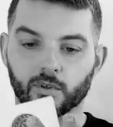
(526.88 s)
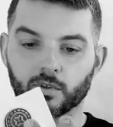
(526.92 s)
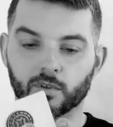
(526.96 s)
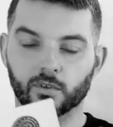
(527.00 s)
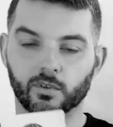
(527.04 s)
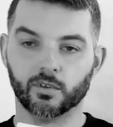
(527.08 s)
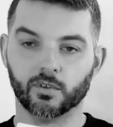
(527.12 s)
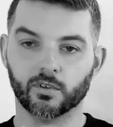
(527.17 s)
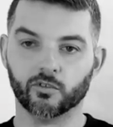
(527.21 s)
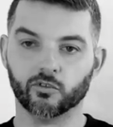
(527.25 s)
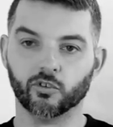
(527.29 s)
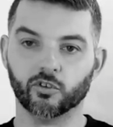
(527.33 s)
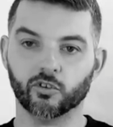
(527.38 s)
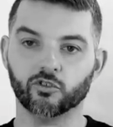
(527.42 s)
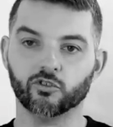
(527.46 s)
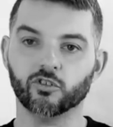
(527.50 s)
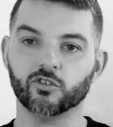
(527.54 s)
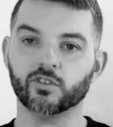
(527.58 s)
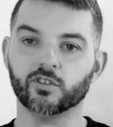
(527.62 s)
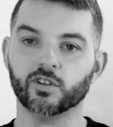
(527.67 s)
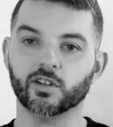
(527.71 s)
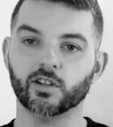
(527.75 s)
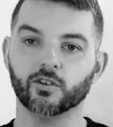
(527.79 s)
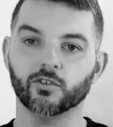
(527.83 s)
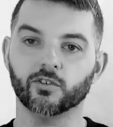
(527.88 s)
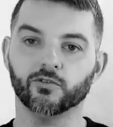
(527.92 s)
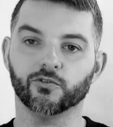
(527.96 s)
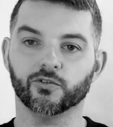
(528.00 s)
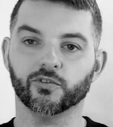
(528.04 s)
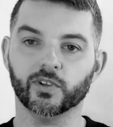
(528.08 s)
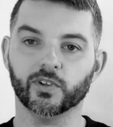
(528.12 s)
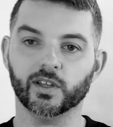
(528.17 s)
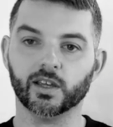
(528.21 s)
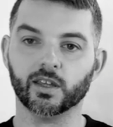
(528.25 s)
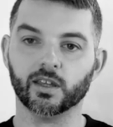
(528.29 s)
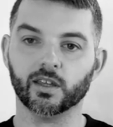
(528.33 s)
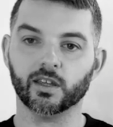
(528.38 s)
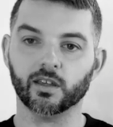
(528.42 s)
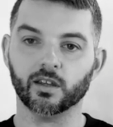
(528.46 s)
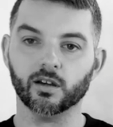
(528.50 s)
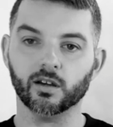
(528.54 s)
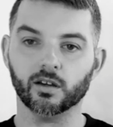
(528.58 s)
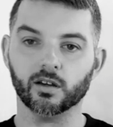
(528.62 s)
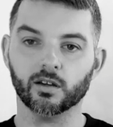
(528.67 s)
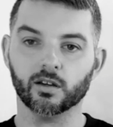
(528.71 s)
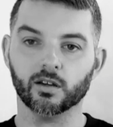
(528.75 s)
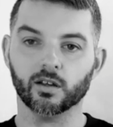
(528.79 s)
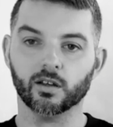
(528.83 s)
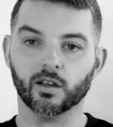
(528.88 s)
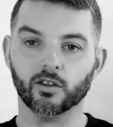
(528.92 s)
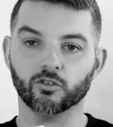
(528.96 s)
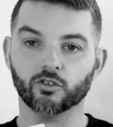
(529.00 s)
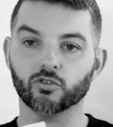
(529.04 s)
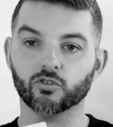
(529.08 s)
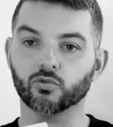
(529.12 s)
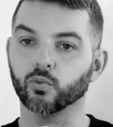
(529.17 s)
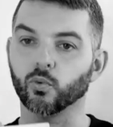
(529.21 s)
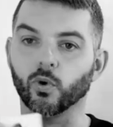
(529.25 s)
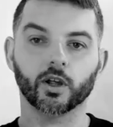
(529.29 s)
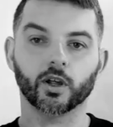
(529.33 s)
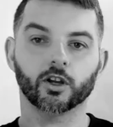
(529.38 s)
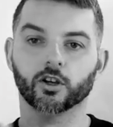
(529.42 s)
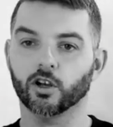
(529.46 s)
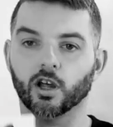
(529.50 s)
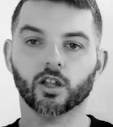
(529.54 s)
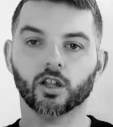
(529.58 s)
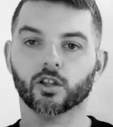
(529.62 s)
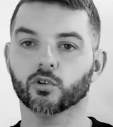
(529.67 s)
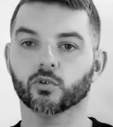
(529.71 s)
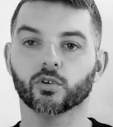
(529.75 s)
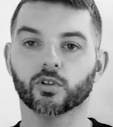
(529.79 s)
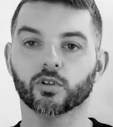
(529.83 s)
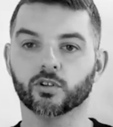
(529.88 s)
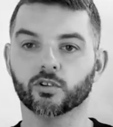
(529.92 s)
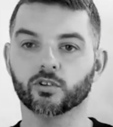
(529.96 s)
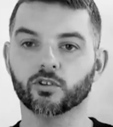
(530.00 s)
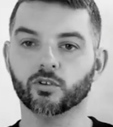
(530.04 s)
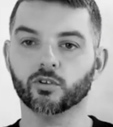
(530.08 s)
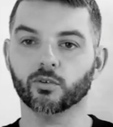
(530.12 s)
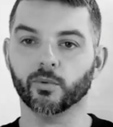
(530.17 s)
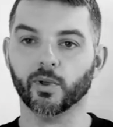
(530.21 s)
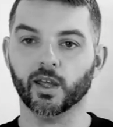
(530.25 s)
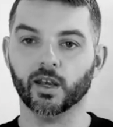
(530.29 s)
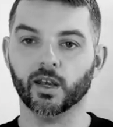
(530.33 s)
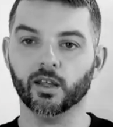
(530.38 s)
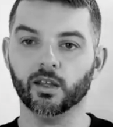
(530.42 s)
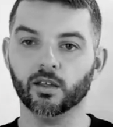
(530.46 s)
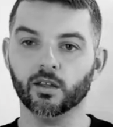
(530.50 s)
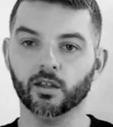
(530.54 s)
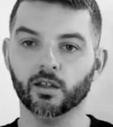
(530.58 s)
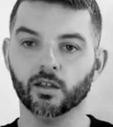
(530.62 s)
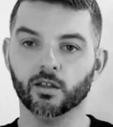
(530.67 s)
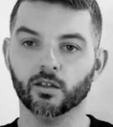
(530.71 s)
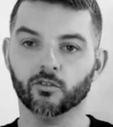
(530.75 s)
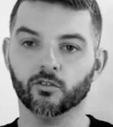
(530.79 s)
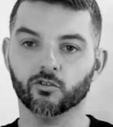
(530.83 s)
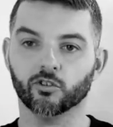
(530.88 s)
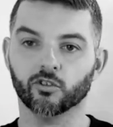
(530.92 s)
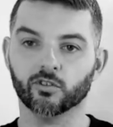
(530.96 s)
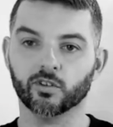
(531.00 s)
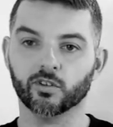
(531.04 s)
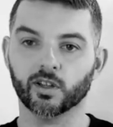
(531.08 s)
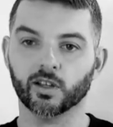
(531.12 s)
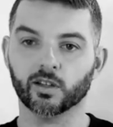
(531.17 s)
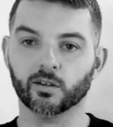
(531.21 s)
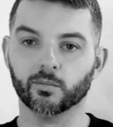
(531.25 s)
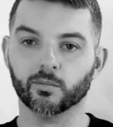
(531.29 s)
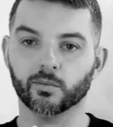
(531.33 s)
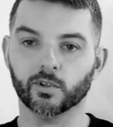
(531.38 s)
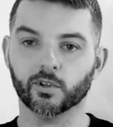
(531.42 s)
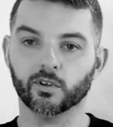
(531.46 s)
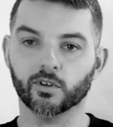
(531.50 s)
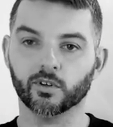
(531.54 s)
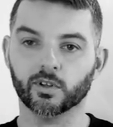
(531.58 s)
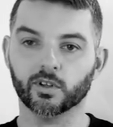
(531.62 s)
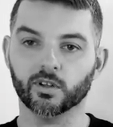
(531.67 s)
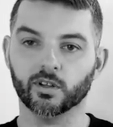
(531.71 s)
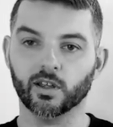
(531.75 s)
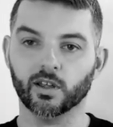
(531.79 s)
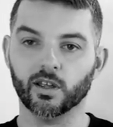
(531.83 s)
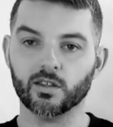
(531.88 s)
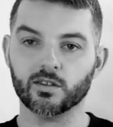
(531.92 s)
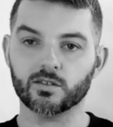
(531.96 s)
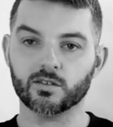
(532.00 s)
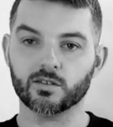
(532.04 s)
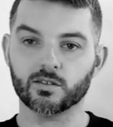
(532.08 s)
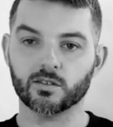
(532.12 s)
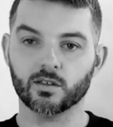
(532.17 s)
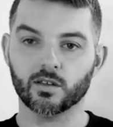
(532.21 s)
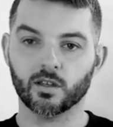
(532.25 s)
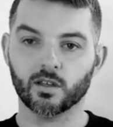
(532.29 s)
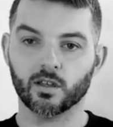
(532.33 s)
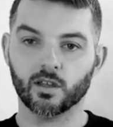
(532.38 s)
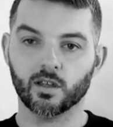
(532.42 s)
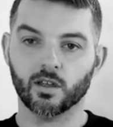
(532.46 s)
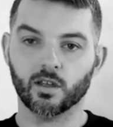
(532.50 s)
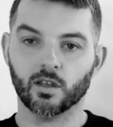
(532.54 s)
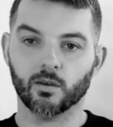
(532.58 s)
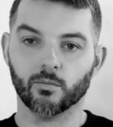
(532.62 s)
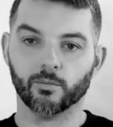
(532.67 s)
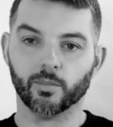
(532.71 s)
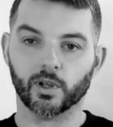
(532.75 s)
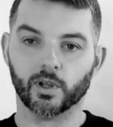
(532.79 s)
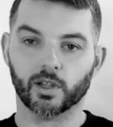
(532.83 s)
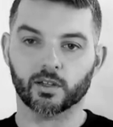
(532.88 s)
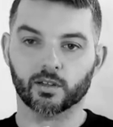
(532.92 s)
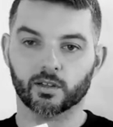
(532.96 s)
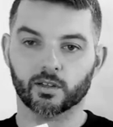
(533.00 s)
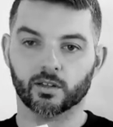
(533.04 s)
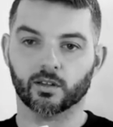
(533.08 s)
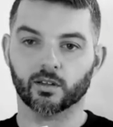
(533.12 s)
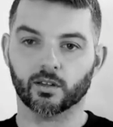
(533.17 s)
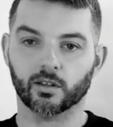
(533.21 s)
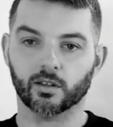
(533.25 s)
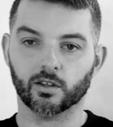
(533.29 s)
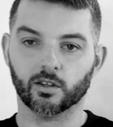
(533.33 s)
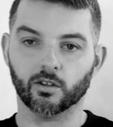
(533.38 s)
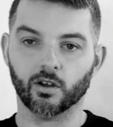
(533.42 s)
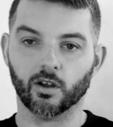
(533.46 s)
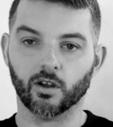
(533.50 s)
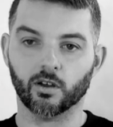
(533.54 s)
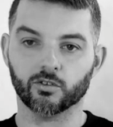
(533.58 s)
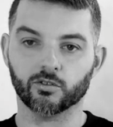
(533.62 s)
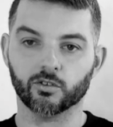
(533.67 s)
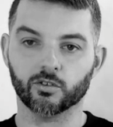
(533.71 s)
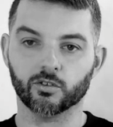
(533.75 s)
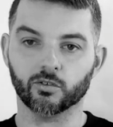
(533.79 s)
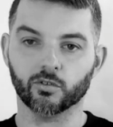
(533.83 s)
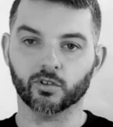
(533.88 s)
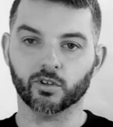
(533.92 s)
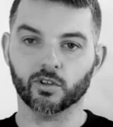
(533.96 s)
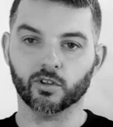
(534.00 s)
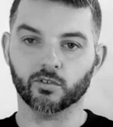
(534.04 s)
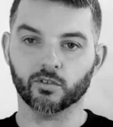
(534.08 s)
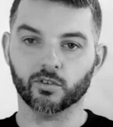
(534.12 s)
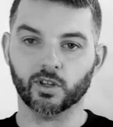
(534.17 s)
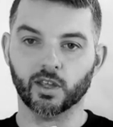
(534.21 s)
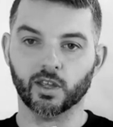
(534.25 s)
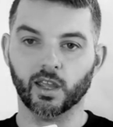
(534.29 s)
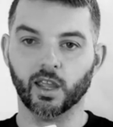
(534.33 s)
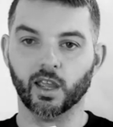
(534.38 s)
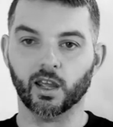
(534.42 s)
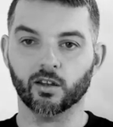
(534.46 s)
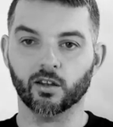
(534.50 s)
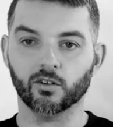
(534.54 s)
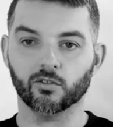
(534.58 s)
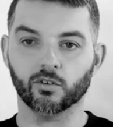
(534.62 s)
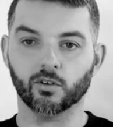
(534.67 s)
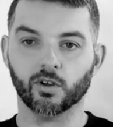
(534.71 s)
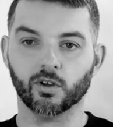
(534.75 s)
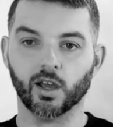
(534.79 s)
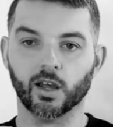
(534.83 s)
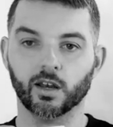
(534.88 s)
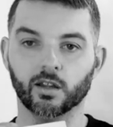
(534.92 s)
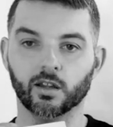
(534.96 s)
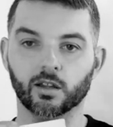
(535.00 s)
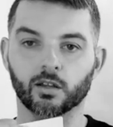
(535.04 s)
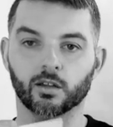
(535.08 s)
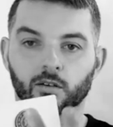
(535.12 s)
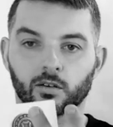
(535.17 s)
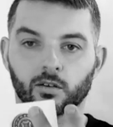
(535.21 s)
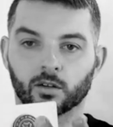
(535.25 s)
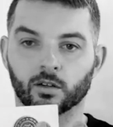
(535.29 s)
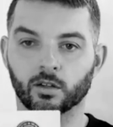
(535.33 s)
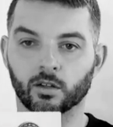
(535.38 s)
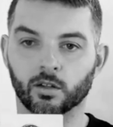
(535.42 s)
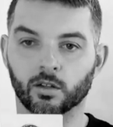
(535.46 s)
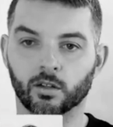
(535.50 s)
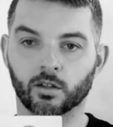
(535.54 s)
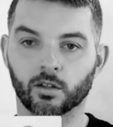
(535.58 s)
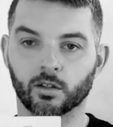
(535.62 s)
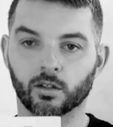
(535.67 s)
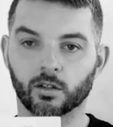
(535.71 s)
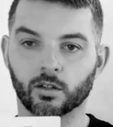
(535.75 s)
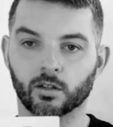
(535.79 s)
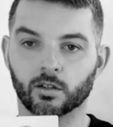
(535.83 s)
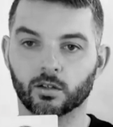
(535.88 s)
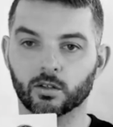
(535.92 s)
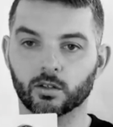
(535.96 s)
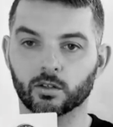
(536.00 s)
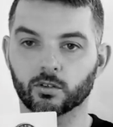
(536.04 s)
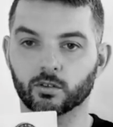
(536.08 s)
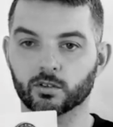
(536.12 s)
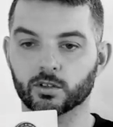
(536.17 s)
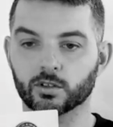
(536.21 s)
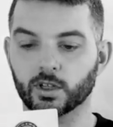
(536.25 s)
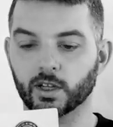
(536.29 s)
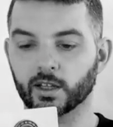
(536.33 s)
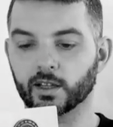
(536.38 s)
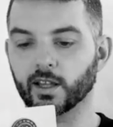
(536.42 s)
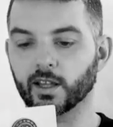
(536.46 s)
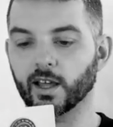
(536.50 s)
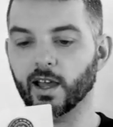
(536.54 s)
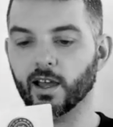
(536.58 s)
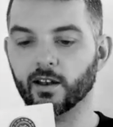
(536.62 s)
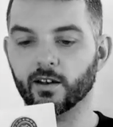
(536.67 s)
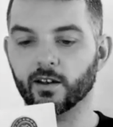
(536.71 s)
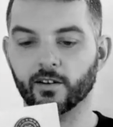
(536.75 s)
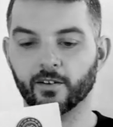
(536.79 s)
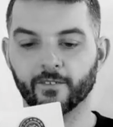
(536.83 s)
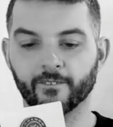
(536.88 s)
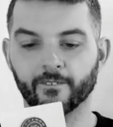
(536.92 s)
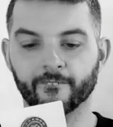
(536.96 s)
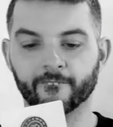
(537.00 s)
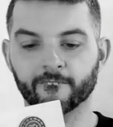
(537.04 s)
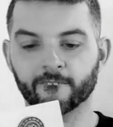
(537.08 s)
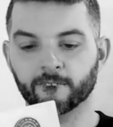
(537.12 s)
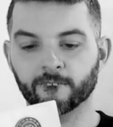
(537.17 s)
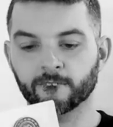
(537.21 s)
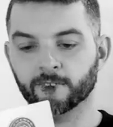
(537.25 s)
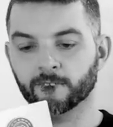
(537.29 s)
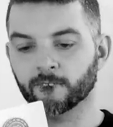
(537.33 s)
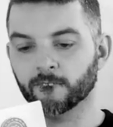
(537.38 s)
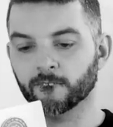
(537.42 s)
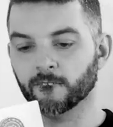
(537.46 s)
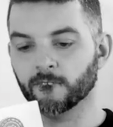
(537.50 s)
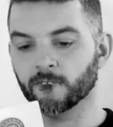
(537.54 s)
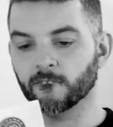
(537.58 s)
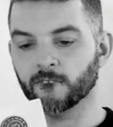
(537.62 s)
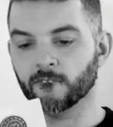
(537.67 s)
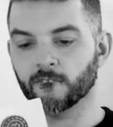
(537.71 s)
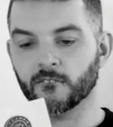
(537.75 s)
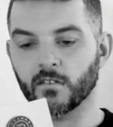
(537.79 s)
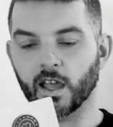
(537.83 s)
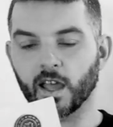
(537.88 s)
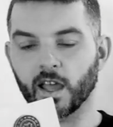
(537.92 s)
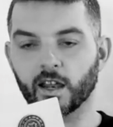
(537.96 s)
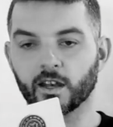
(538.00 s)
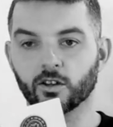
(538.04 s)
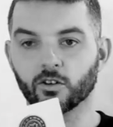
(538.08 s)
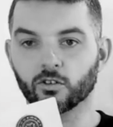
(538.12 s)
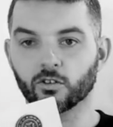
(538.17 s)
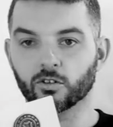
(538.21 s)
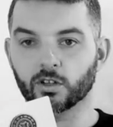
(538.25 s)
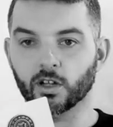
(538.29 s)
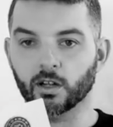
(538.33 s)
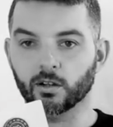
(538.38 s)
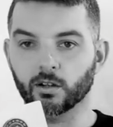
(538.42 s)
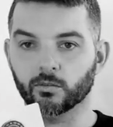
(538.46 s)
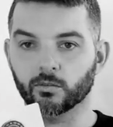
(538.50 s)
So it's just a little flick here. It's just one. You're not doing too many. It's just like literally this. But you're also doing this with the hand. So kind of looks like that. And you're done.